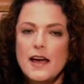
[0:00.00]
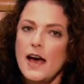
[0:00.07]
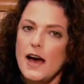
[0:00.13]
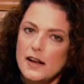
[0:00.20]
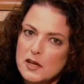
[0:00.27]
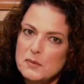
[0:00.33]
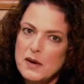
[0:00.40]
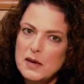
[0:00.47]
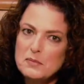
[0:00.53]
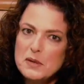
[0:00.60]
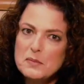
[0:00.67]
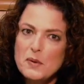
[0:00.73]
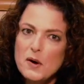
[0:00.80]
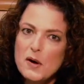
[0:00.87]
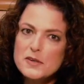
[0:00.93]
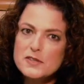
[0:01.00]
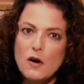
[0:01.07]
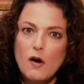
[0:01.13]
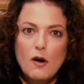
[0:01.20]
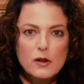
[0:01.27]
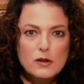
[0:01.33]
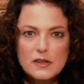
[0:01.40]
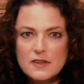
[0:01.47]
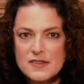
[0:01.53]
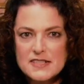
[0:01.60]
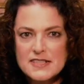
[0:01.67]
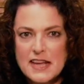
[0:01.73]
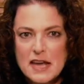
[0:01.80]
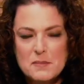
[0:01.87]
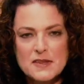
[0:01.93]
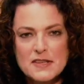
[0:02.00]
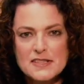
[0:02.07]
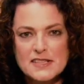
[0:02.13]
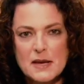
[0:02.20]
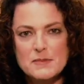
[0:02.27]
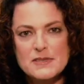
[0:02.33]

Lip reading: How do you make meatballs all look the same and the same